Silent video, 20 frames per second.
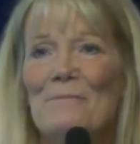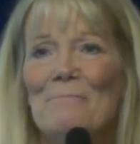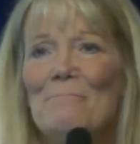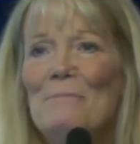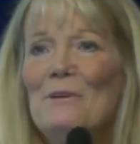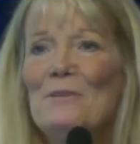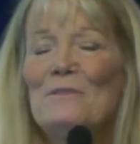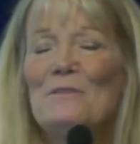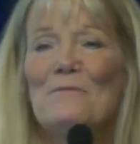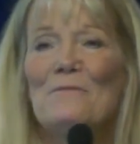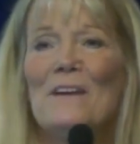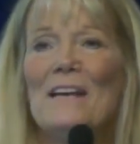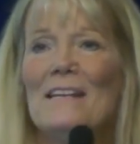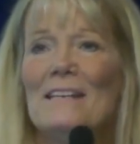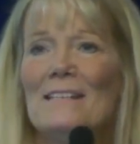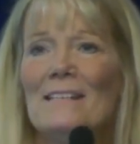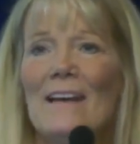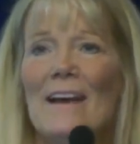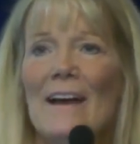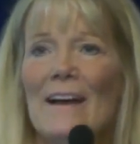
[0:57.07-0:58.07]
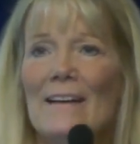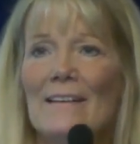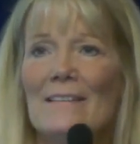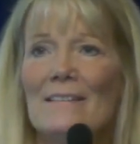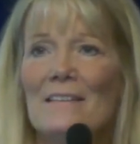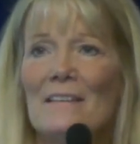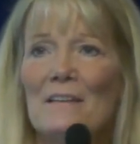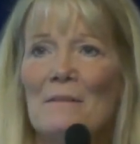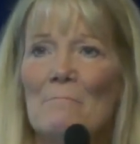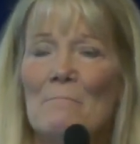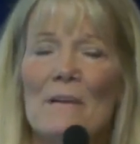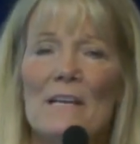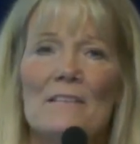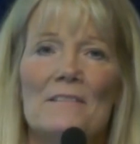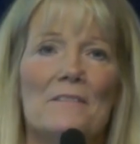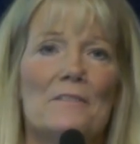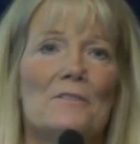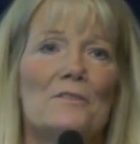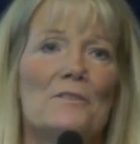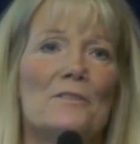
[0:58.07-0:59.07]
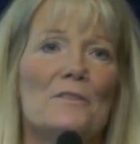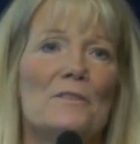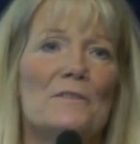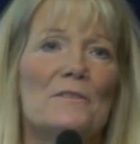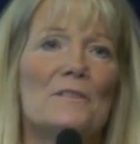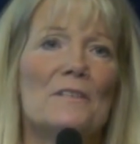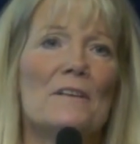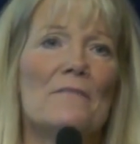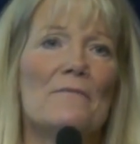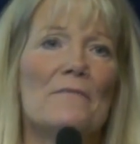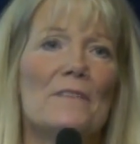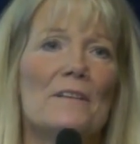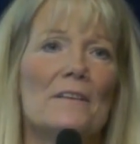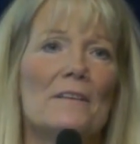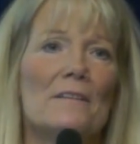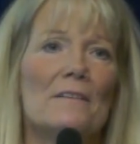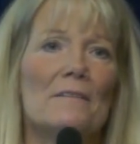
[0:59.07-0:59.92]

most fantastic messengers of